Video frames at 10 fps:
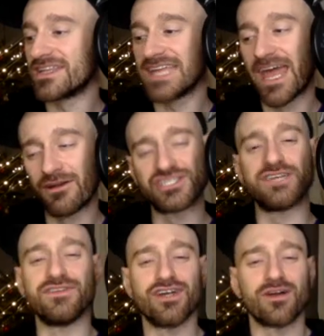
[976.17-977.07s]
and the energy
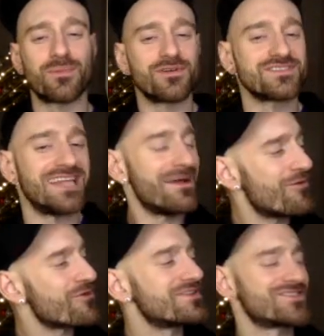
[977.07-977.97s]
of a young person. I
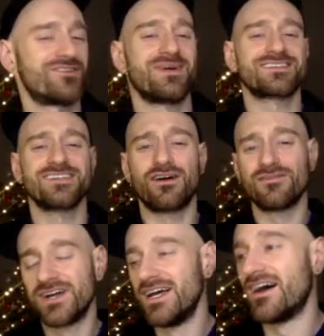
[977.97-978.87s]
don't consider myself